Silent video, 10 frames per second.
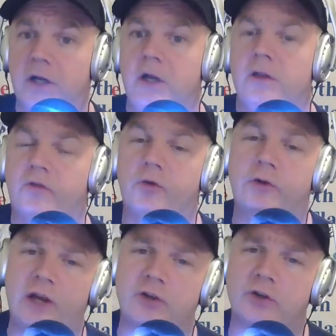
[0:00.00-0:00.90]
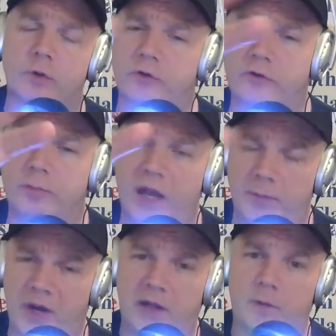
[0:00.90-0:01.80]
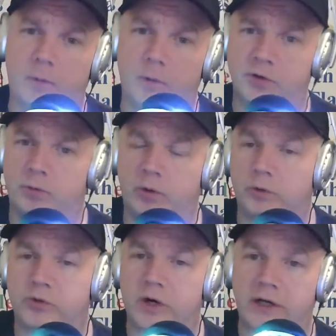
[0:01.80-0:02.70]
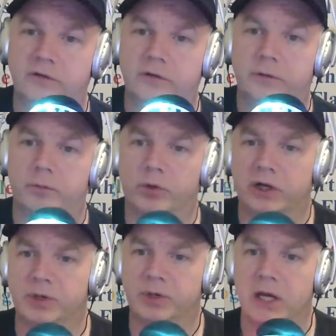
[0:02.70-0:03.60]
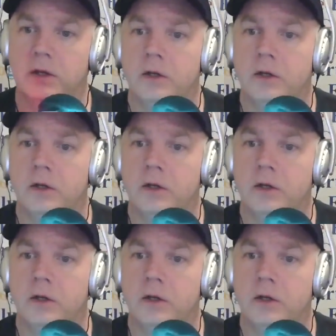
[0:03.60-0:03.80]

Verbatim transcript: The first section, of course, is Mad Mike, which we will try not to bring up again.